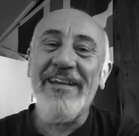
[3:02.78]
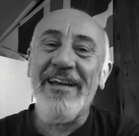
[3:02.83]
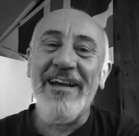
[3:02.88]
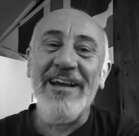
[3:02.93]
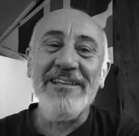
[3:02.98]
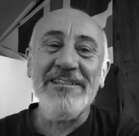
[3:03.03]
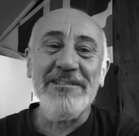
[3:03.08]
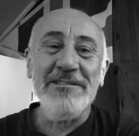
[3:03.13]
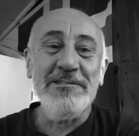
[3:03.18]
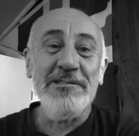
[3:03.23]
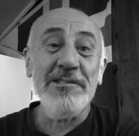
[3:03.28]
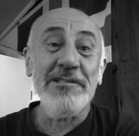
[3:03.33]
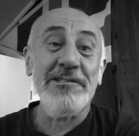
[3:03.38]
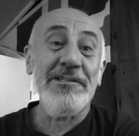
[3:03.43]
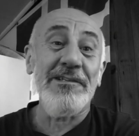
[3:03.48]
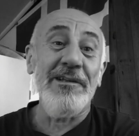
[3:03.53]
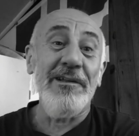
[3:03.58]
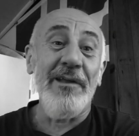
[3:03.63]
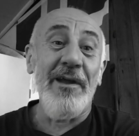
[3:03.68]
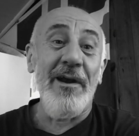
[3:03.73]
guys are just
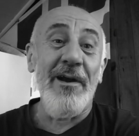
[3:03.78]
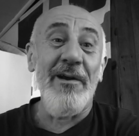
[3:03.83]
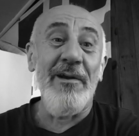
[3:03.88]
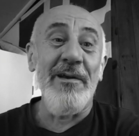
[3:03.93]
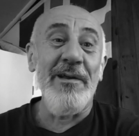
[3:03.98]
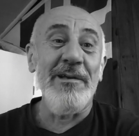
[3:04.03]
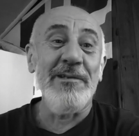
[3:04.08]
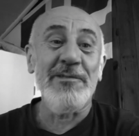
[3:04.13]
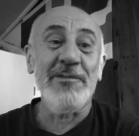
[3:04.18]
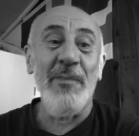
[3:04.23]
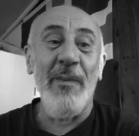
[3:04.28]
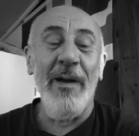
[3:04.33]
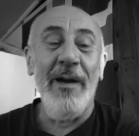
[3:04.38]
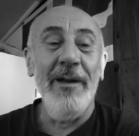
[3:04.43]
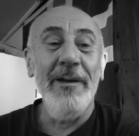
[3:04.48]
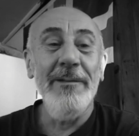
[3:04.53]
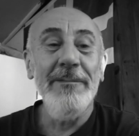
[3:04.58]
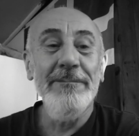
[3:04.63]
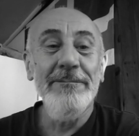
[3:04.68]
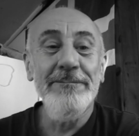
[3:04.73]
hilarious,
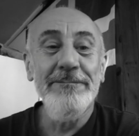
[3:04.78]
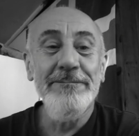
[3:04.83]
man.